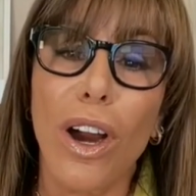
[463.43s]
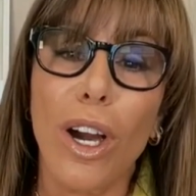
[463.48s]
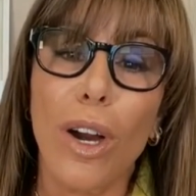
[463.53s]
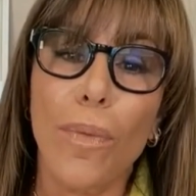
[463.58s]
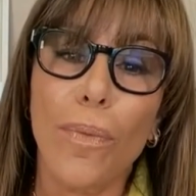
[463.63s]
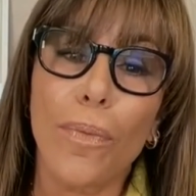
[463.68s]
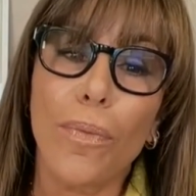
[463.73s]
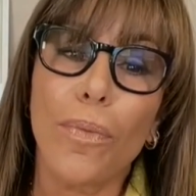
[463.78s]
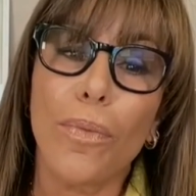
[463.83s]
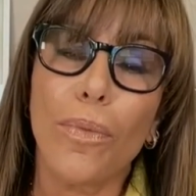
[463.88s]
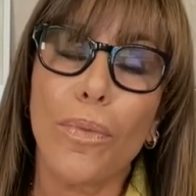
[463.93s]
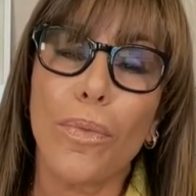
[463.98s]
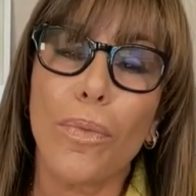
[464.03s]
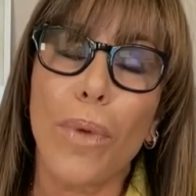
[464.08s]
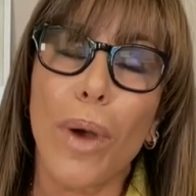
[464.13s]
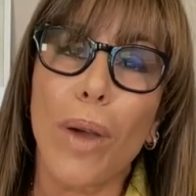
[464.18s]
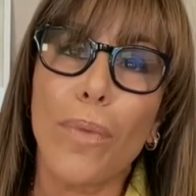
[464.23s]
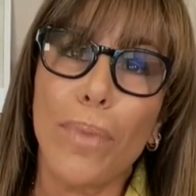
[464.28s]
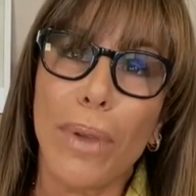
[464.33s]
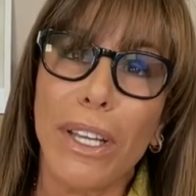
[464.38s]
our
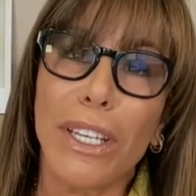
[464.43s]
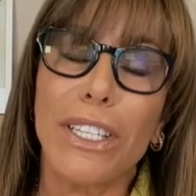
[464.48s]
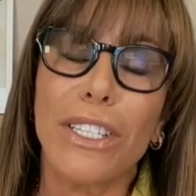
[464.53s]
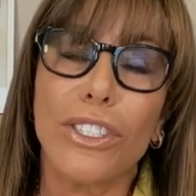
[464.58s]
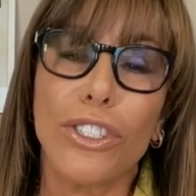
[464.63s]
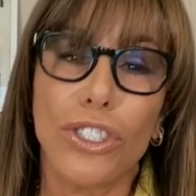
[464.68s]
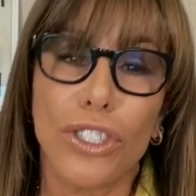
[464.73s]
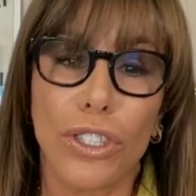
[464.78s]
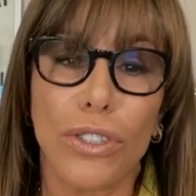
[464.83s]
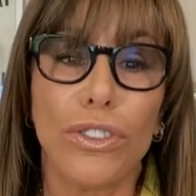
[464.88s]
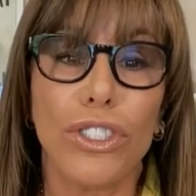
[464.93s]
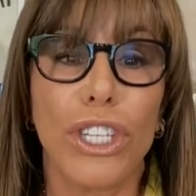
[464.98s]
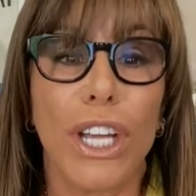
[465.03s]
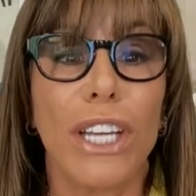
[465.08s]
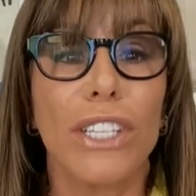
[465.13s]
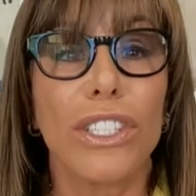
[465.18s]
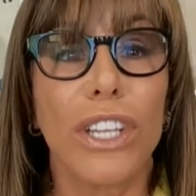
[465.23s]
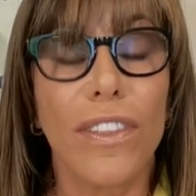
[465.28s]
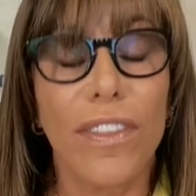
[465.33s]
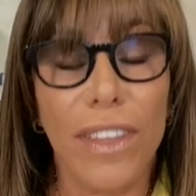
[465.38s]
opinions do
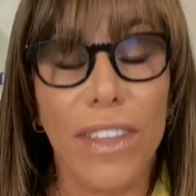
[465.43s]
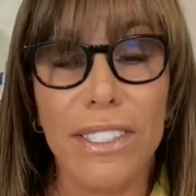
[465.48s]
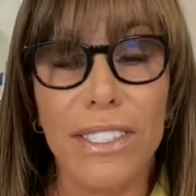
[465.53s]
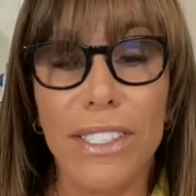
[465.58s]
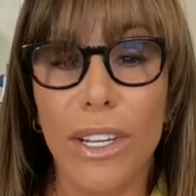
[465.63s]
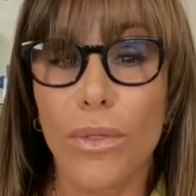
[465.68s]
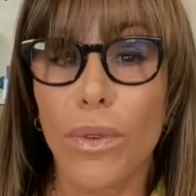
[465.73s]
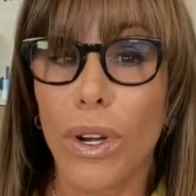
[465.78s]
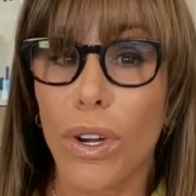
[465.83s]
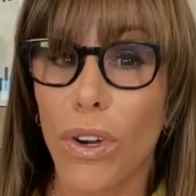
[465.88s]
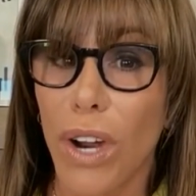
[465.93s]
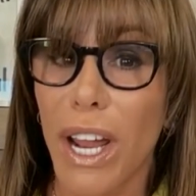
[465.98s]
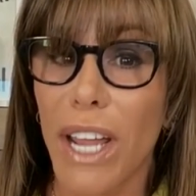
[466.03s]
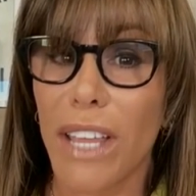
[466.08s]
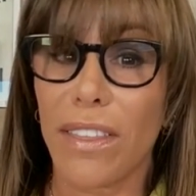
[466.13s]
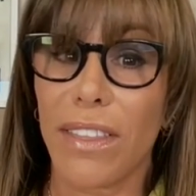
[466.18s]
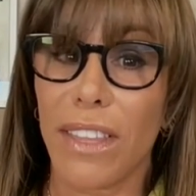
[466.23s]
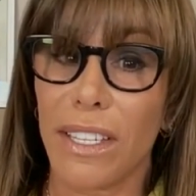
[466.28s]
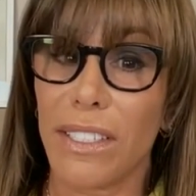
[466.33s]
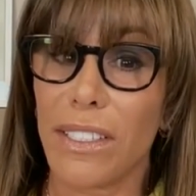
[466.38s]
change on things that were great
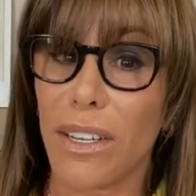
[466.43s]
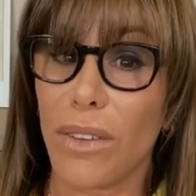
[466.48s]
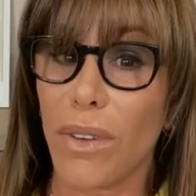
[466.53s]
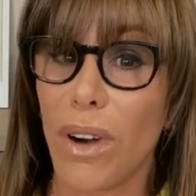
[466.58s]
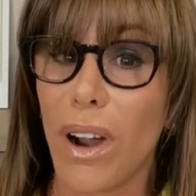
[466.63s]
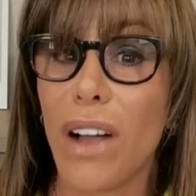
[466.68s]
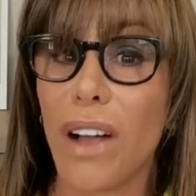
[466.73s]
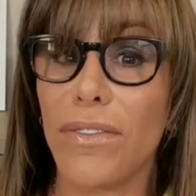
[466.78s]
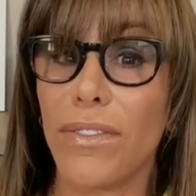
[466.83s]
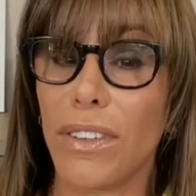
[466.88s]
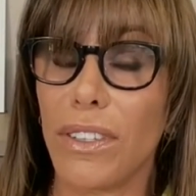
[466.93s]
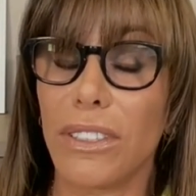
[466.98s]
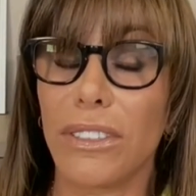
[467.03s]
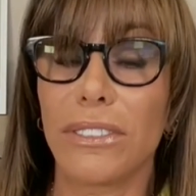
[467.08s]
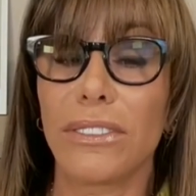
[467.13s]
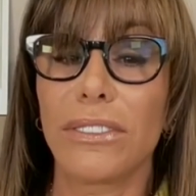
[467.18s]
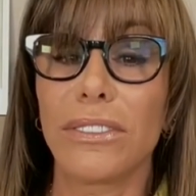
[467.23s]
and things that were awful.